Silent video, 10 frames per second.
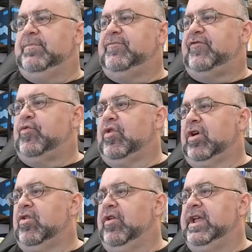
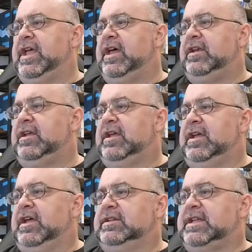stator slot
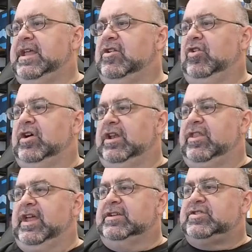and
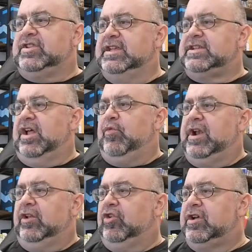
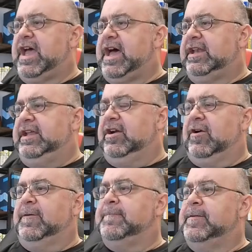the rotor bar
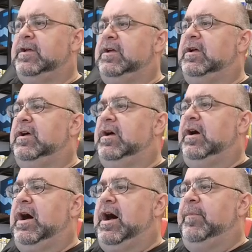related
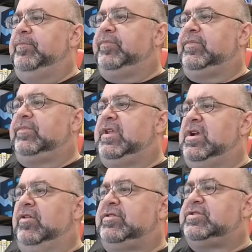issue here, this is
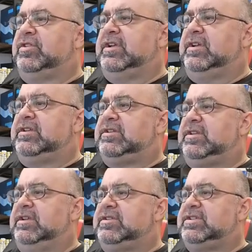the high frequency
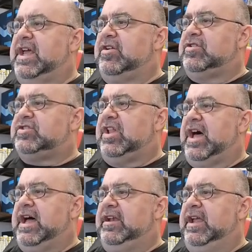on.
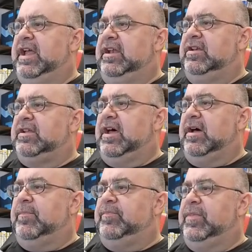That's a
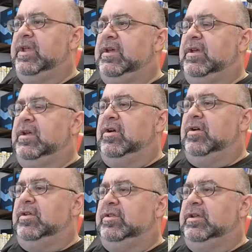lot of energy. So
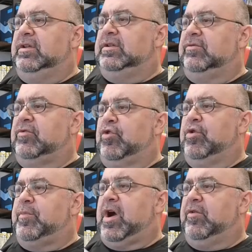that's not
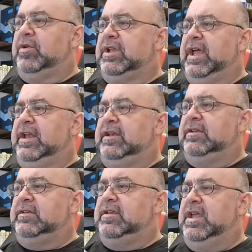a full
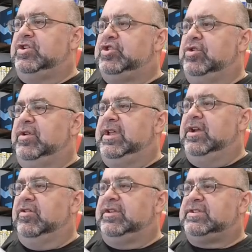kilowatt. This one is
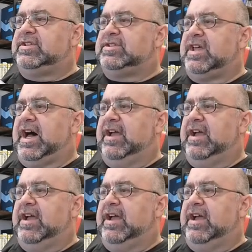really close,